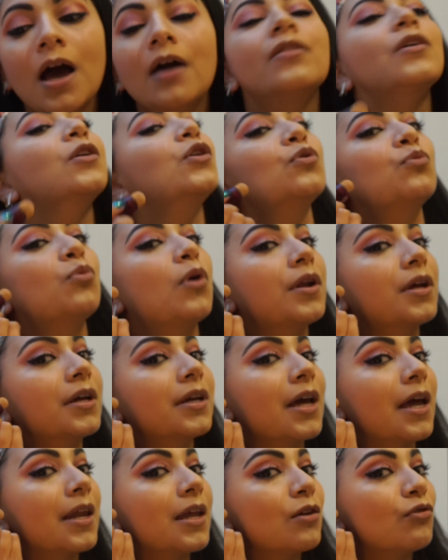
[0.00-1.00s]
And then you want to
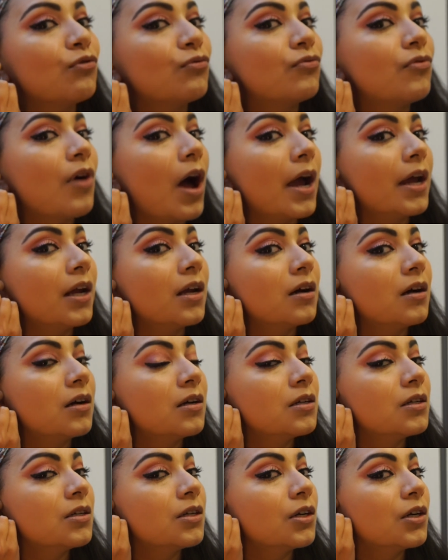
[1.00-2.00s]
get it right
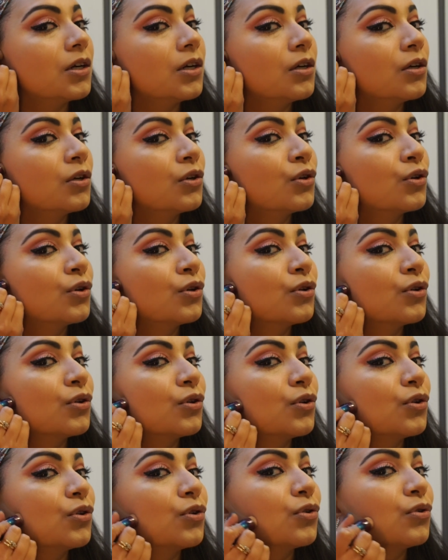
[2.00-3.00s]
under
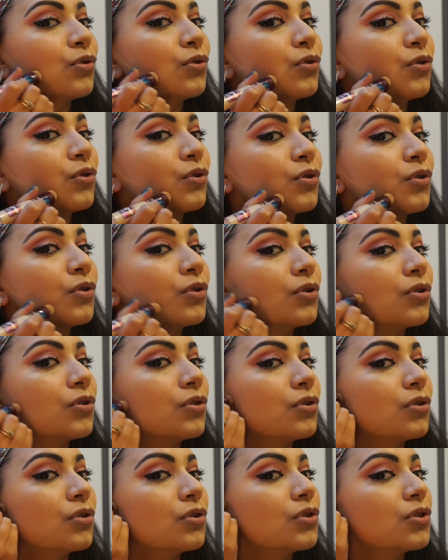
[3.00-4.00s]
your
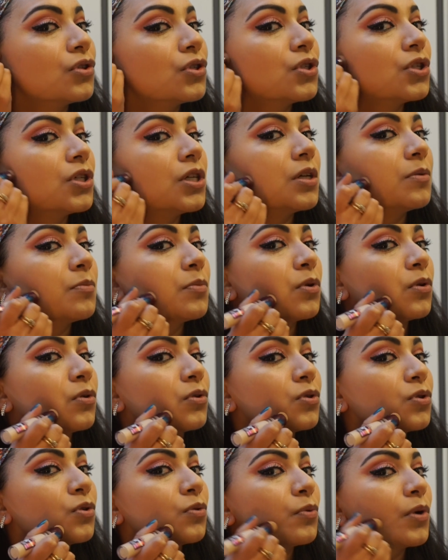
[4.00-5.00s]

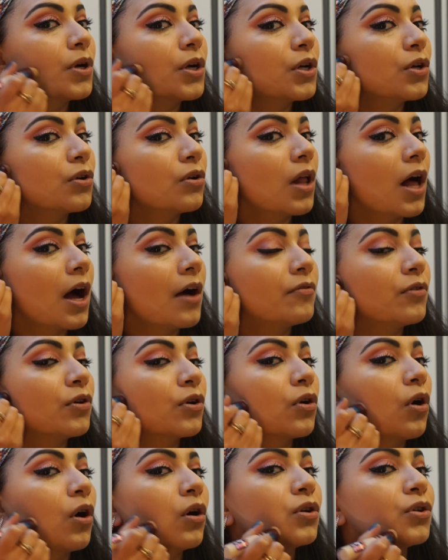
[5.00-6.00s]
cheekbones, so where you'll have your
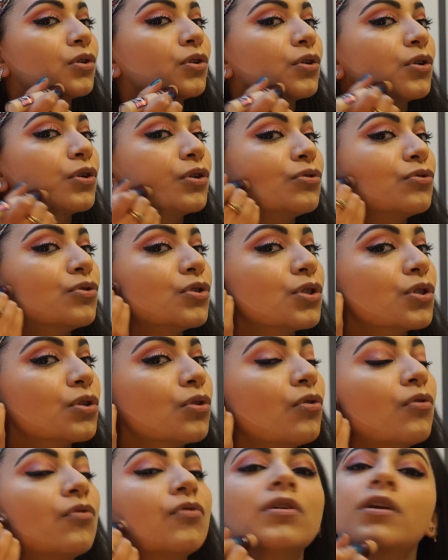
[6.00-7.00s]
contour, you just
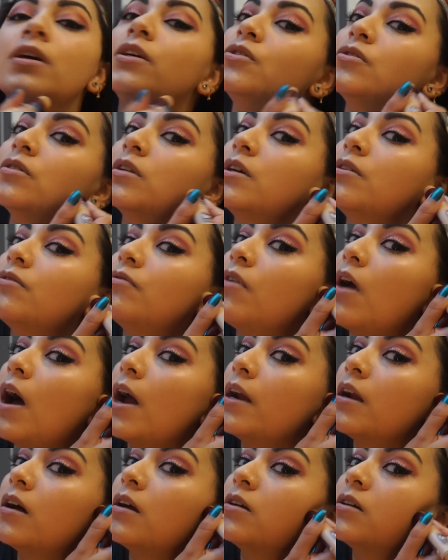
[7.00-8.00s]
go literally
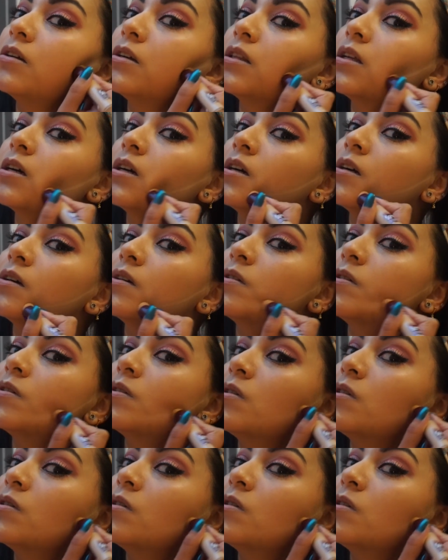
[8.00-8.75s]
right under there.